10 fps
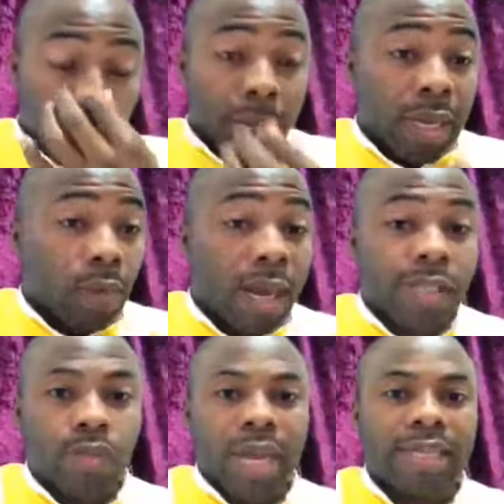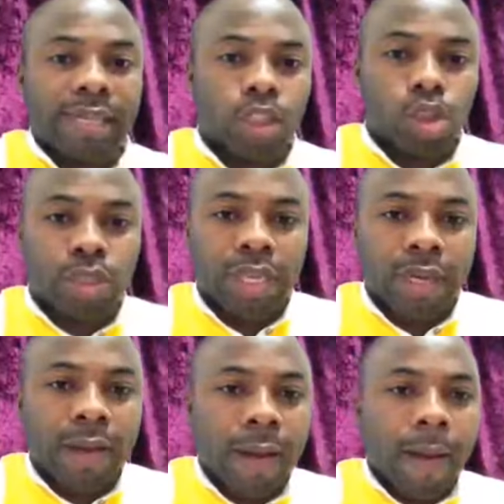me whilst we are just shooting,
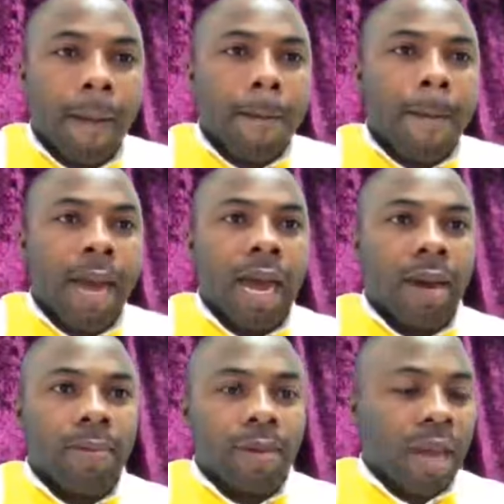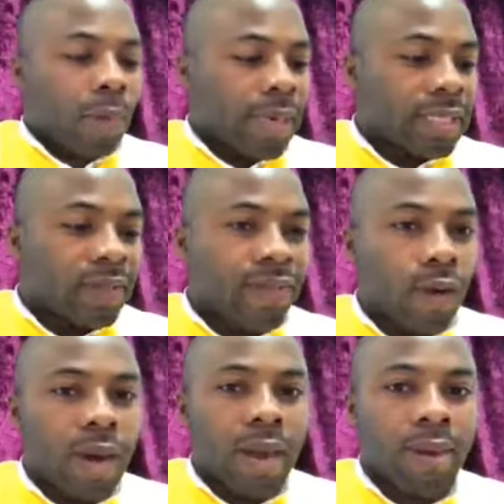um, we are waiting
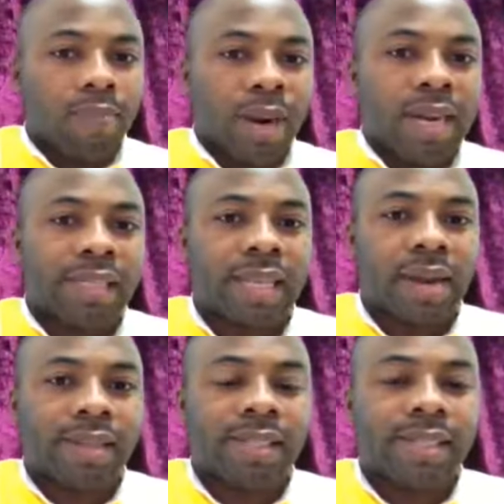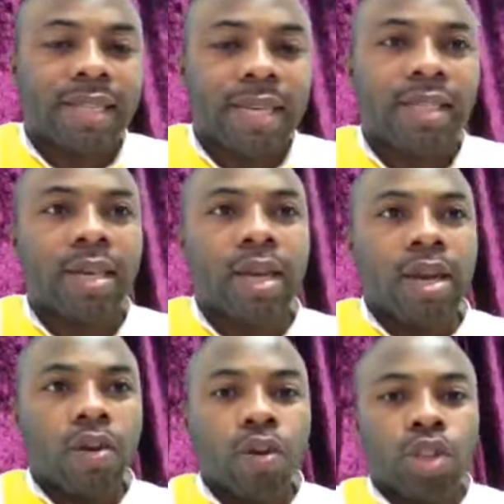for our brothers and our sisters
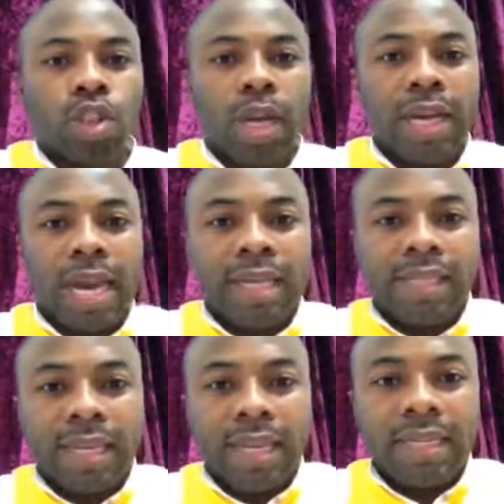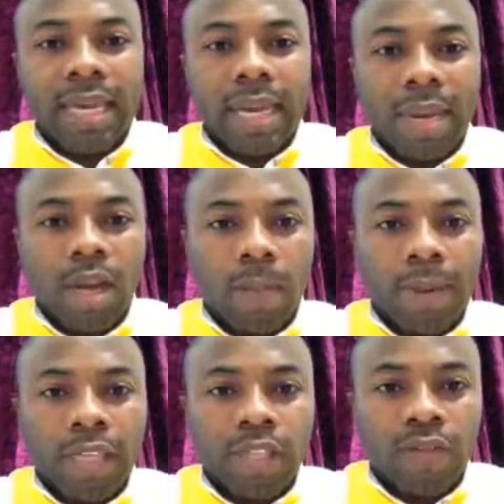who join us later. But God
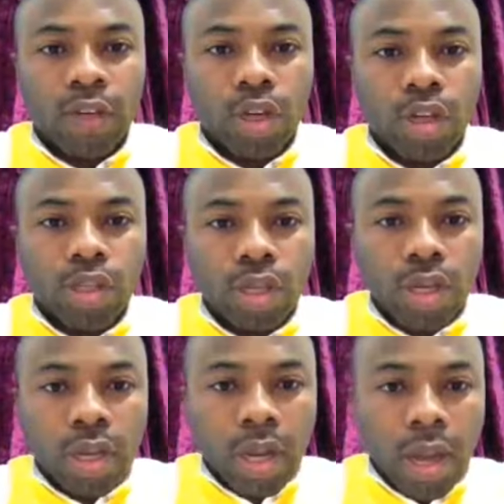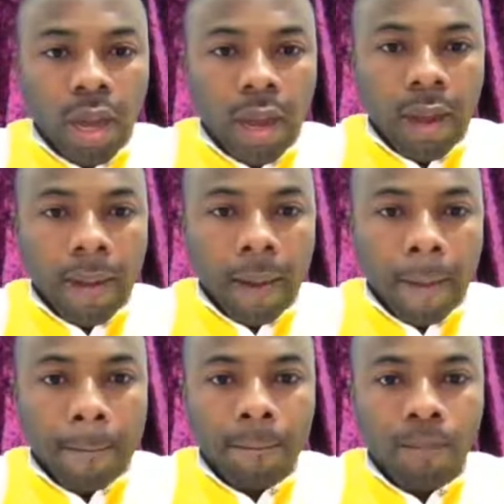bless you for those
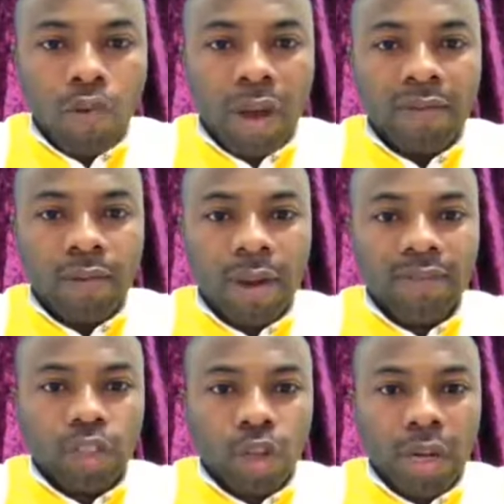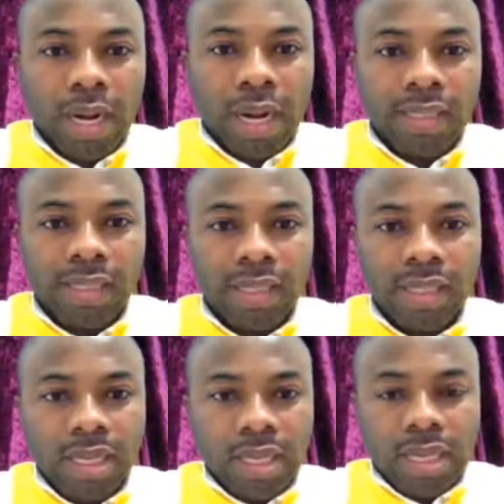um, who have who have joined us.
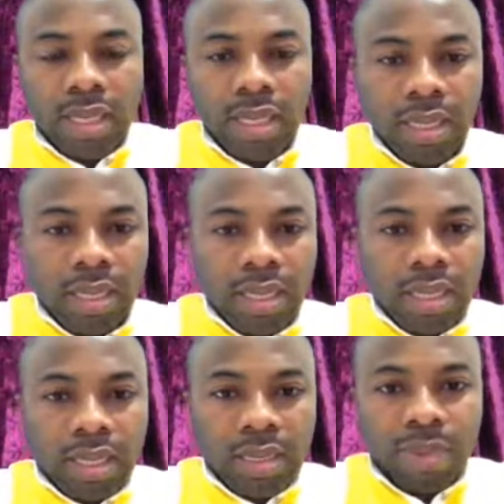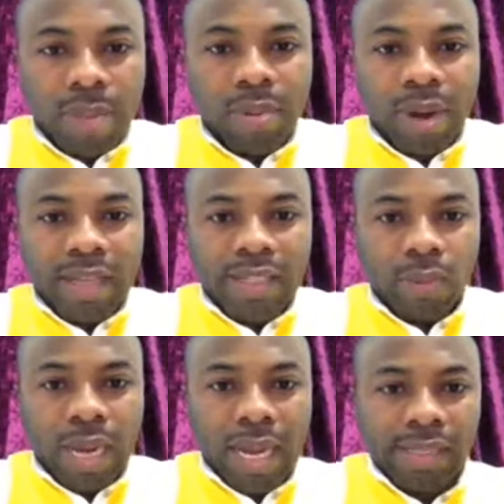Barbara is
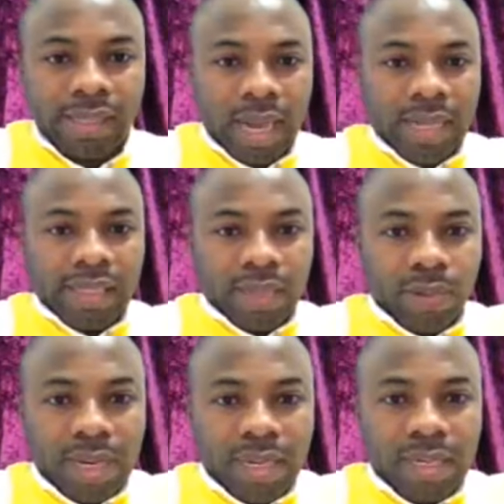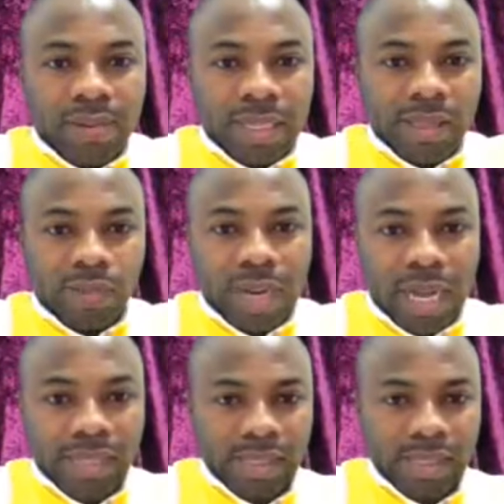with us. Isaac with it, is with us.